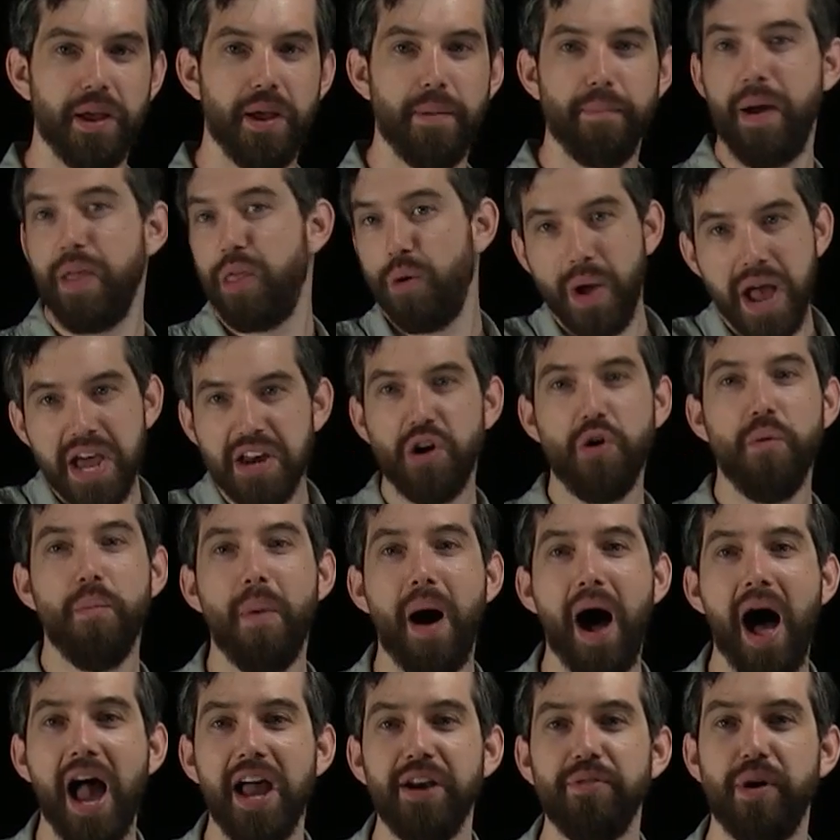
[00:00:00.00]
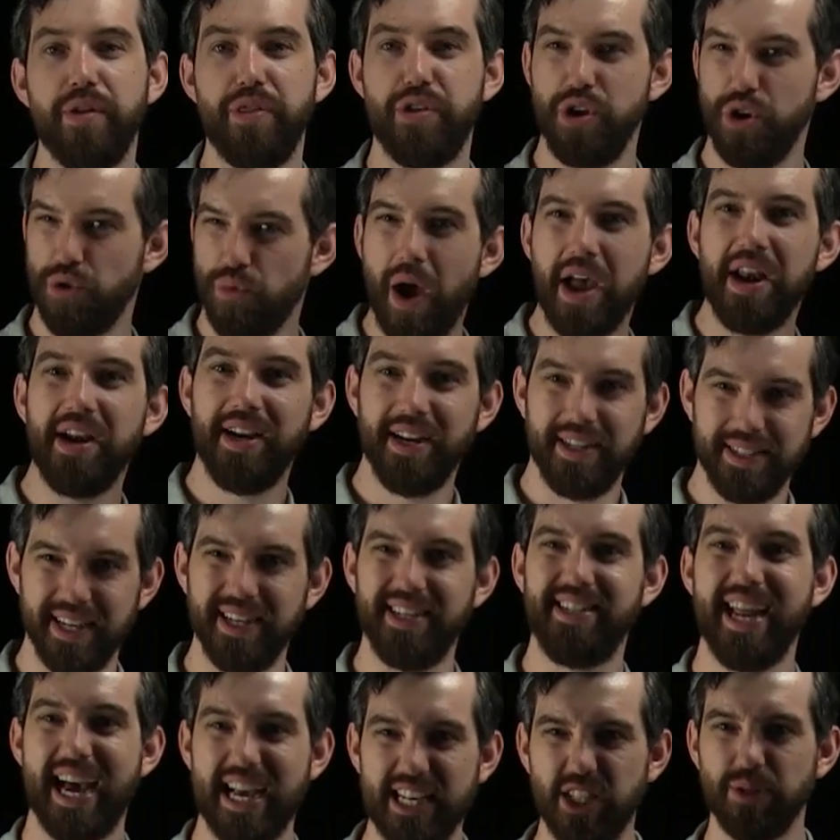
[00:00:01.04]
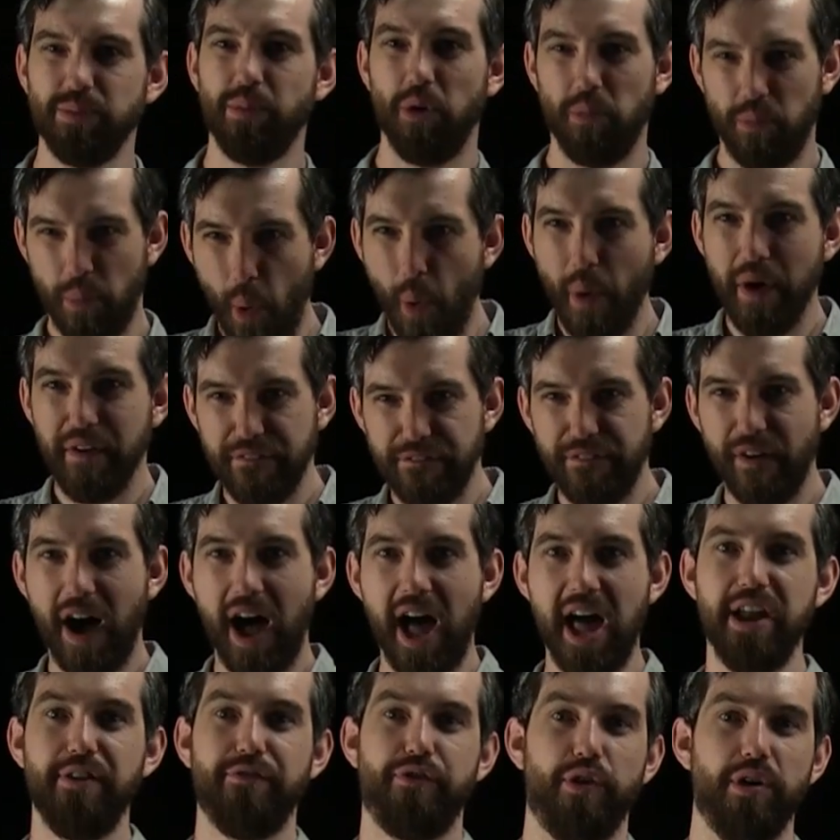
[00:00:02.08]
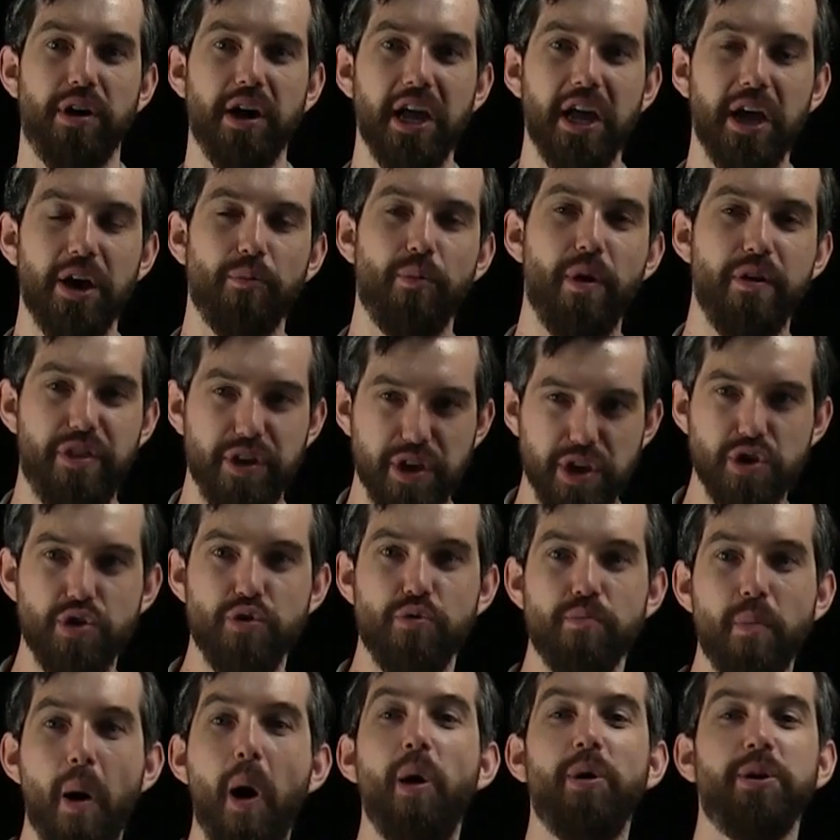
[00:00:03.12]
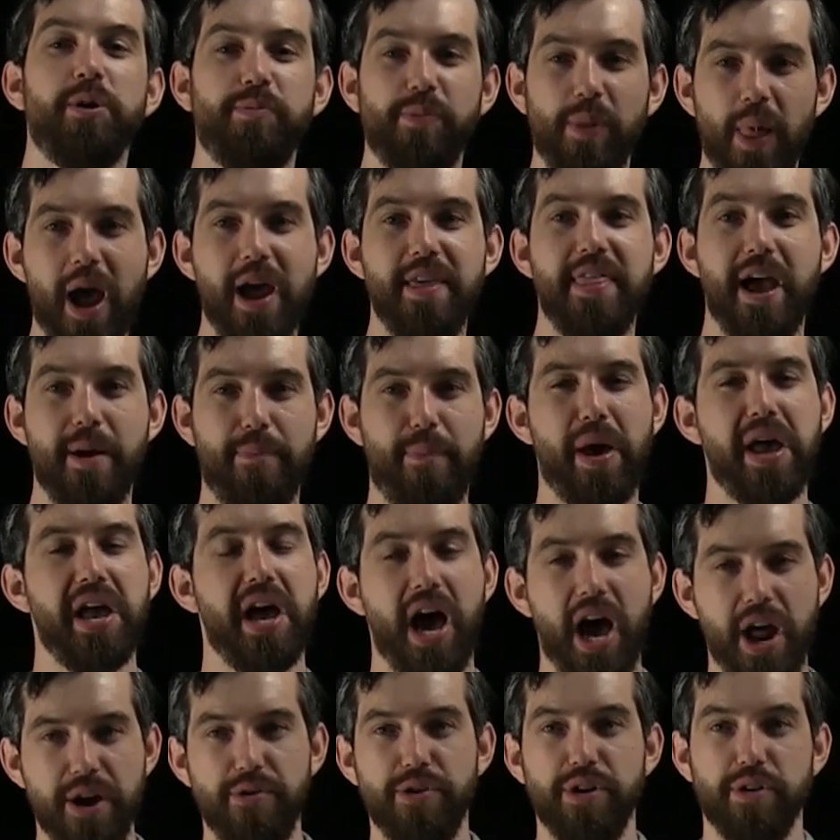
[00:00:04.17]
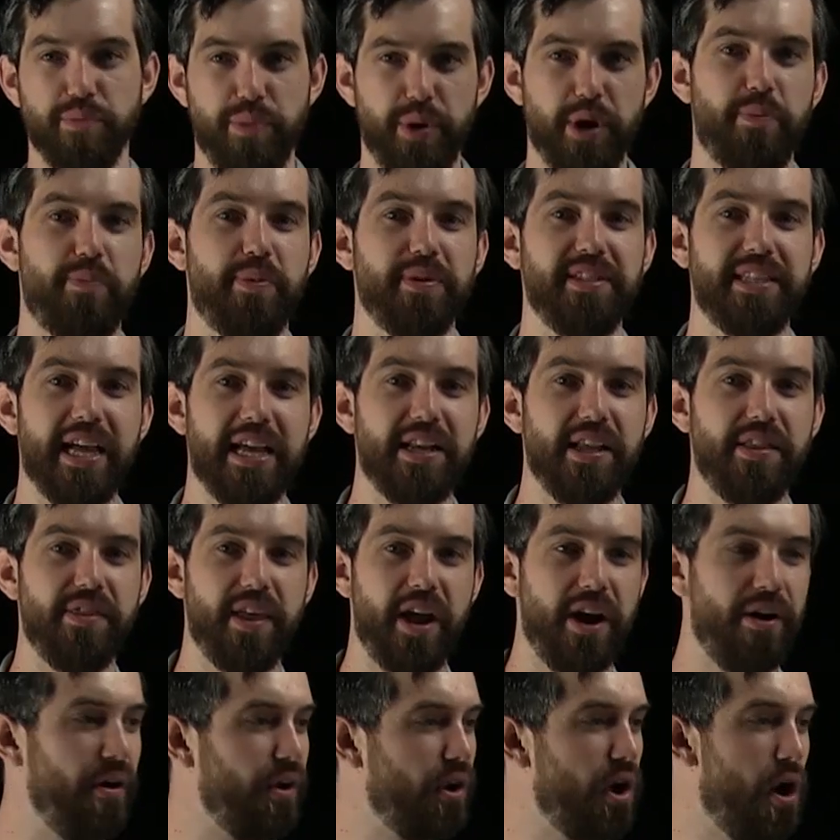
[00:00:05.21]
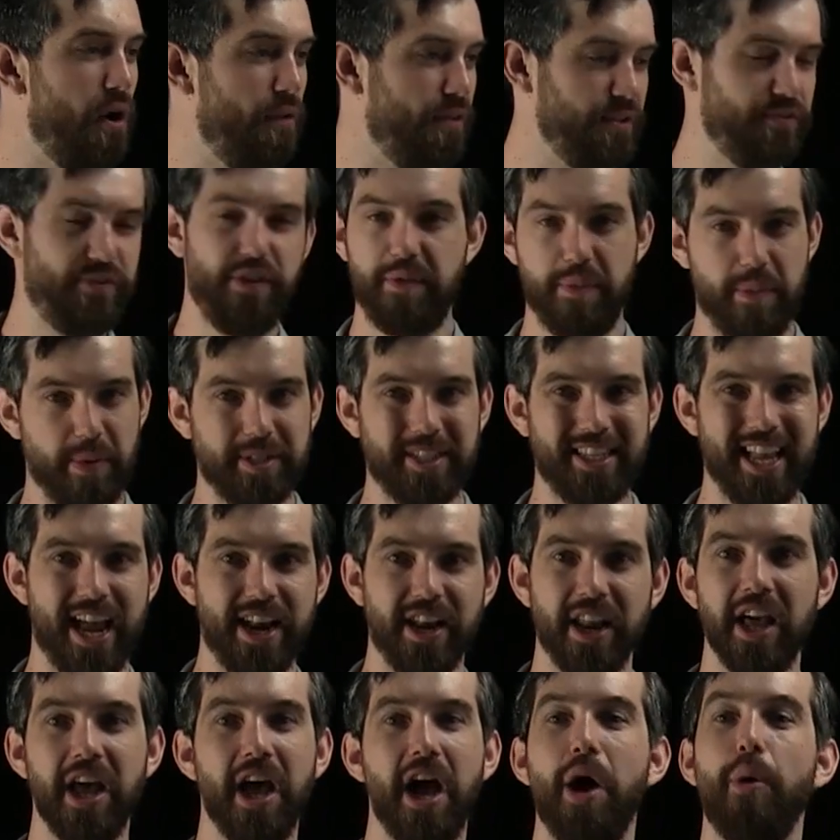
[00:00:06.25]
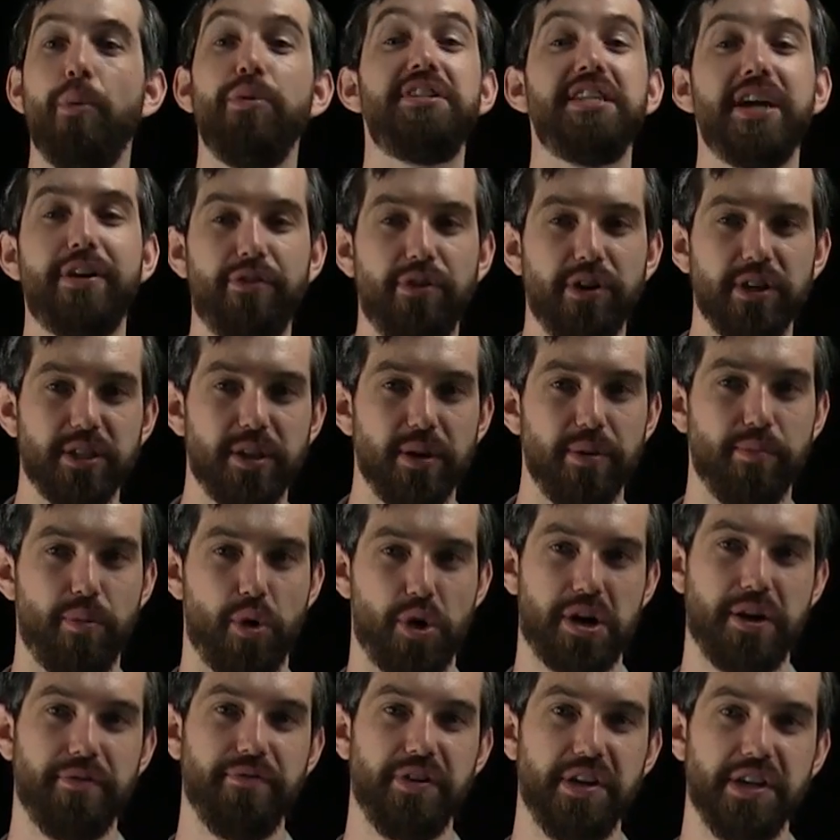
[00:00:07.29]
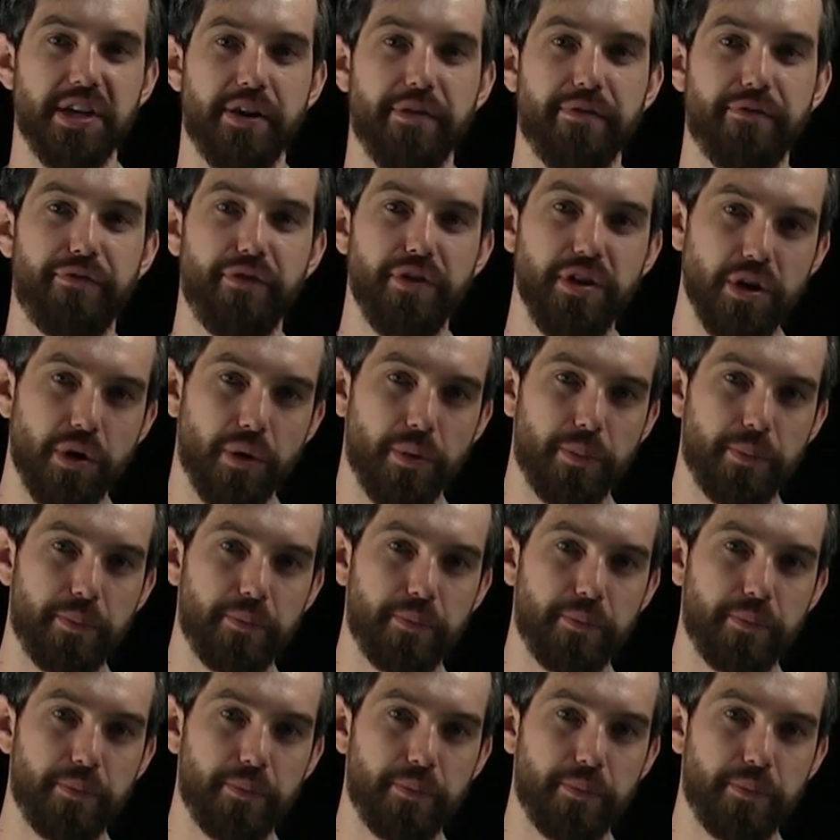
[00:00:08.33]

By the way, I don't mind whether you write it as a decimal 0.5 or whether you multiply that by 100 and put a percent in there and call this 50%, whichever is more convenient for you.